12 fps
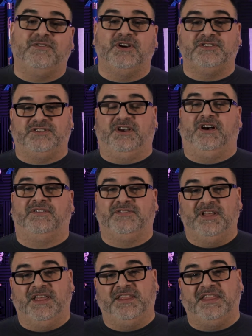first off,
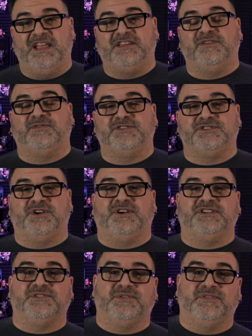thank you for
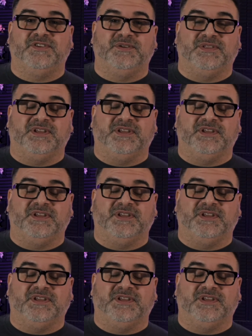starting to review